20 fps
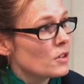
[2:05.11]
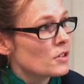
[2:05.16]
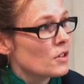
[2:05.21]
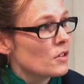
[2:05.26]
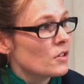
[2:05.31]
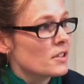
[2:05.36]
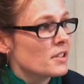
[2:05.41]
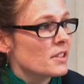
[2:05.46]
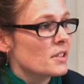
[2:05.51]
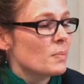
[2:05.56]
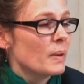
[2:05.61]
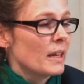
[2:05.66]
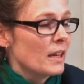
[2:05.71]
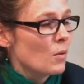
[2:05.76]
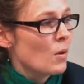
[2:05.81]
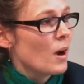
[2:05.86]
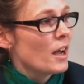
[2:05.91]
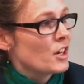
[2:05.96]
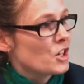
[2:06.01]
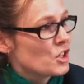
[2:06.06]
So this has been
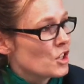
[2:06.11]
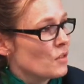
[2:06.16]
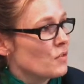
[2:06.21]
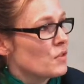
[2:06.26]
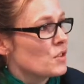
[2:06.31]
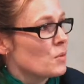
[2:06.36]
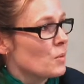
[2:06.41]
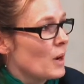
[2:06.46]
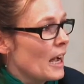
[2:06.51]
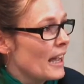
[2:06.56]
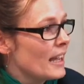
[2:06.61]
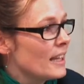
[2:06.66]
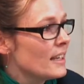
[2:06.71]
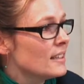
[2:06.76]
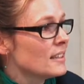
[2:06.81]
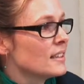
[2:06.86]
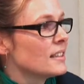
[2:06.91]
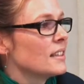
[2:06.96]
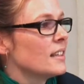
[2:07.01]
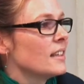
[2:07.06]
quite a shift away,
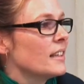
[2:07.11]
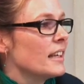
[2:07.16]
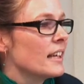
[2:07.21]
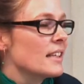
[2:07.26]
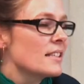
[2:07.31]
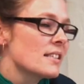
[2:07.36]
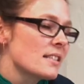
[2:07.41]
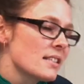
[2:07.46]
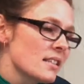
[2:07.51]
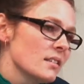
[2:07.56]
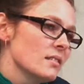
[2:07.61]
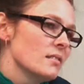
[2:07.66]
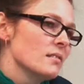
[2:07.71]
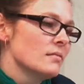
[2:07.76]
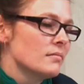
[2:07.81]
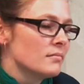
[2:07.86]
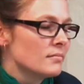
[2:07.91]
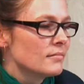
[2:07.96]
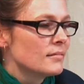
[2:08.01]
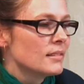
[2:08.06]
yet
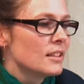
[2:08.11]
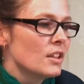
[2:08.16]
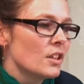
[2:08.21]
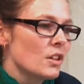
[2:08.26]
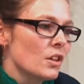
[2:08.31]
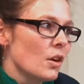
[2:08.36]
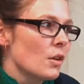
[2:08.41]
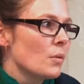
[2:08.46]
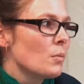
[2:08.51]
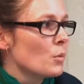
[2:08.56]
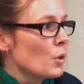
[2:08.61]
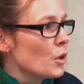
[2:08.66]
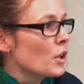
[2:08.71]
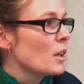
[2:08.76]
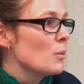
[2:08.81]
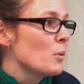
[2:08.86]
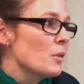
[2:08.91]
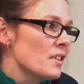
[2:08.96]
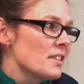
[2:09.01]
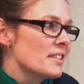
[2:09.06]
still
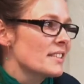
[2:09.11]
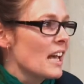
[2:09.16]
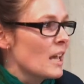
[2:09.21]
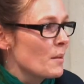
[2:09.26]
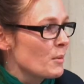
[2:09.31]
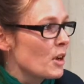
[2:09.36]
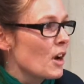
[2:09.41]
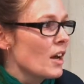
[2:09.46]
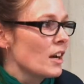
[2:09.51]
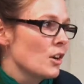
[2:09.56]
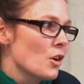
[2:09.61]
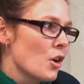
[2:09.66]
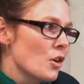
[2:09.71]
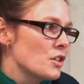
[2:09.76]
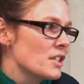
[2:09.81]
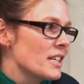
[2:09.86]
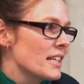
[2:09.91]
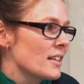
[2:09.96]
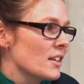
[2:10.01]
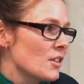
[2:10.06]
working with the same kind of
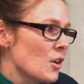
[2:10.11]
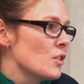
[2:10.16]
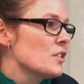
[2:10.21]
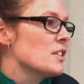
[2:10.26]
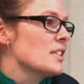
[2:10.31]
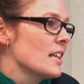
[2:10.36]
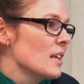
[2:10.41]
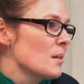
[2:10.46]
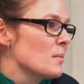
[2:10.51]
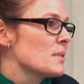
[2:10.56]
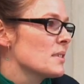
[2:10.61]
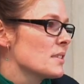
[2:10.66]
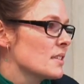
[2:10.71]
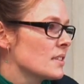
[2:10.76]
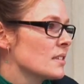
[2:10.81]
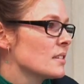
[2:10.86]
concepts.